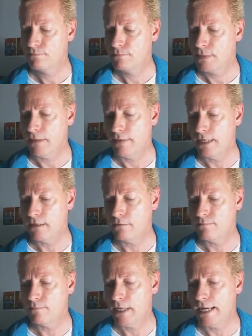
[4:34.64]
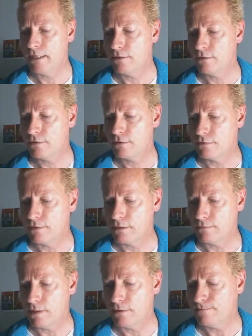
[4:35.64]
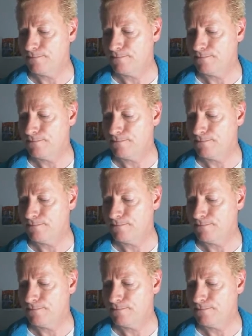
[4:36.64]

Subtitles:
and that'll add it to your story as well.